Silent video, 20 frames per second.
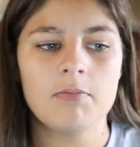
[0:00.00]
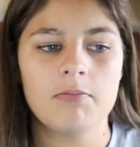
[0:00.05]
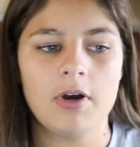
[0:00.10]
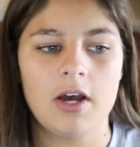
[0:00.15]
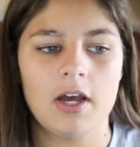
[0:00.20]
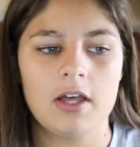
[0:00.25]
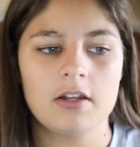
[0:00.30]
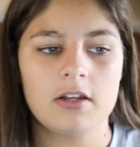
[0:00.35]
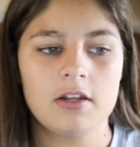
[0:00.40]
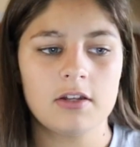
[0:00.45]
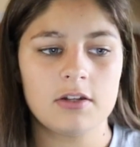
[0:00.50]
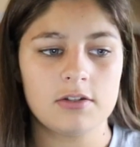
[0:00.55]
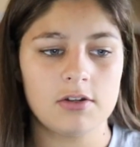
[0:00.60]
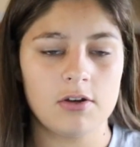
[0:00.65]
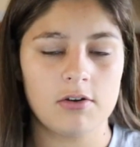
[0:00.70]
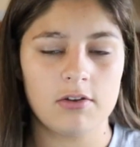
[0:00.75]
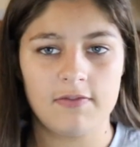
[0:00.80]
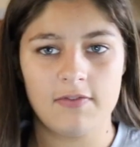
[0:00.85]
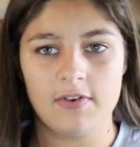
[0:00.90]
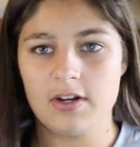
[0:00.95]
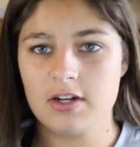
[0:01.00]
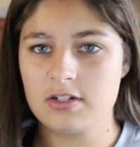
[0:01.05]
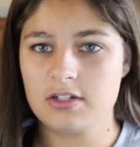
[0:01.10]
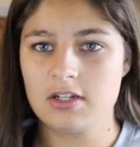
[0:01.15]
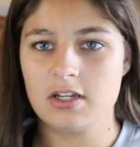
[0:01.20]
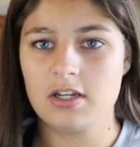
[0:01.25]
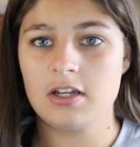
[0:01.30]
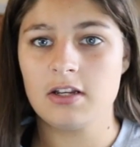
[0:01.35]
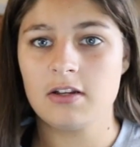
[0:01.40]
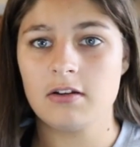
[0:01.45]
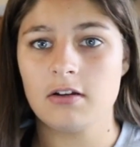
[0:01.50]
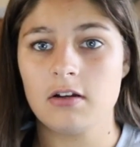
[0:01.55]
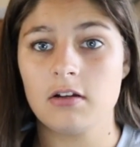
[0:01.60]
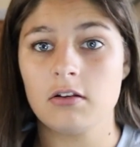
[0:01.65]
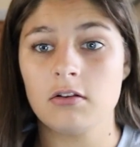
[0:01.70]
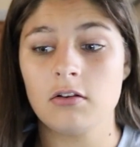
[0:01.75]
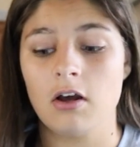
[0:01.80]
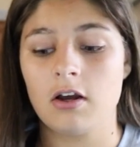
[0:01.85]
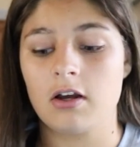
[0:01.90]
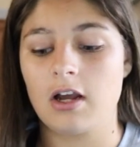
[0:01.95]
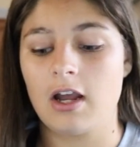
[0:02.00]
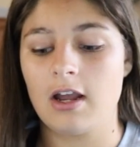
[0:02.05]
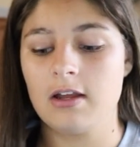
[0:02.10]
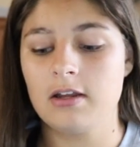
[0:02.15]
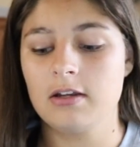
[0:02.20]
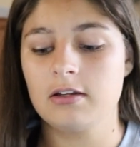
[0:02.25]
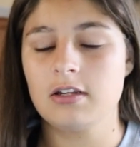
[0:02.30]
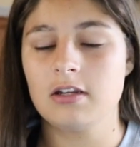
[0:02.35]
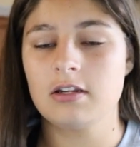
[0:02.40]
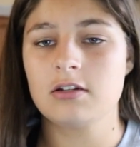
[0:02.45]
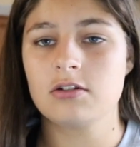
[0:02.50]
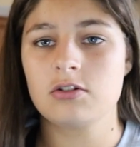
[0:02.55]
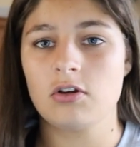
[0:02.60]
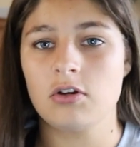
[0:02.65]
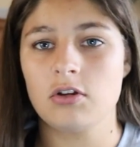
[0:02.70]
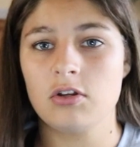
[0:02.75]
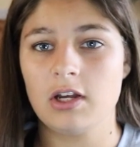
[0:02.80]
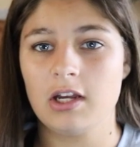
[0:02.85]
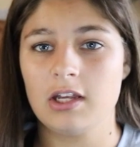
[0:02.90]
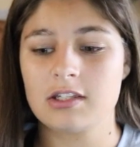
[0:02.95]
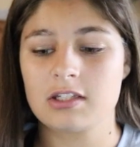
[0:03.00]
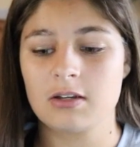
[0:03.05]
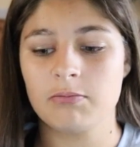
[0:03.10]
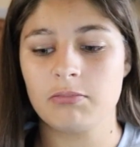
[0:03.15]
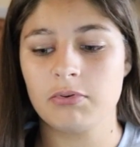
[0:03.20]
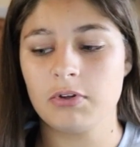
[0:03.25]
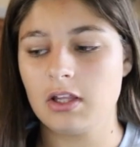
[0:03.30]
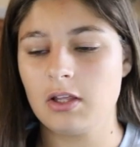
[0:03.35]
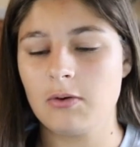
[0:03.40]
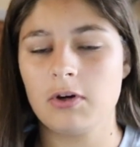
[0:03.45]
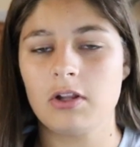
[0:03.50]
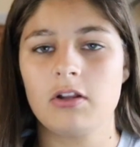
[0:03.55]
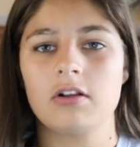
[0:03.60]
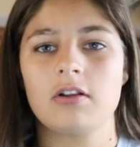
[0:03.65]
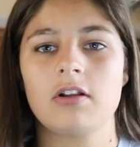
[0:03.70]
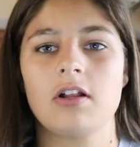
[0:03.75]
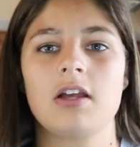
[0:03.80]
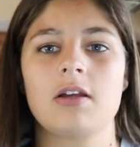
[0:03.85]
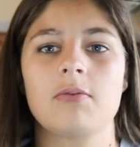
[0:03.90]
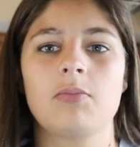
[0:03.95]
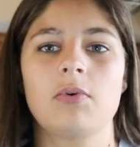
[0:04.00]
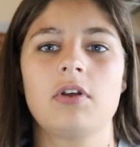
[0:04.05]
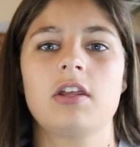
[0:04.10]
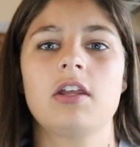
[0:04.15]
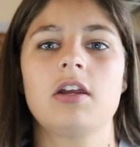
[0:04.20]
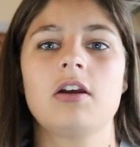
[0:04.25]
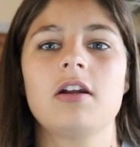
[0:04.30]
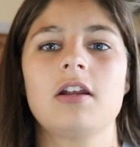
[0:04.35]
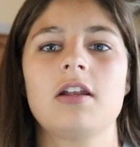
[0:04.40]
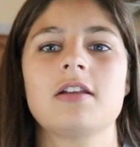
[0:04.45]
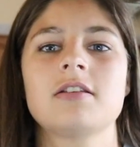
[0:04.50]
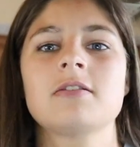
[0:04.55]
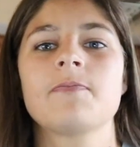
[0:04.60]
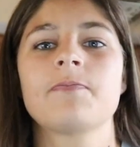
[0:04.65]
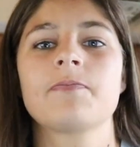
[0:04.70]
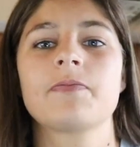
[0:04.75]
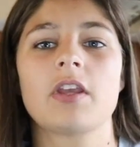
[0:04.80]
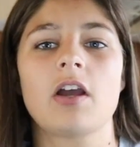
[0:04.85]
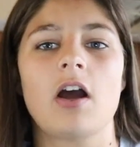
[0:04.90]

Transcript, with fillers: But, so the finishing look, I didn't show you guys completely what it looked like, but here it is.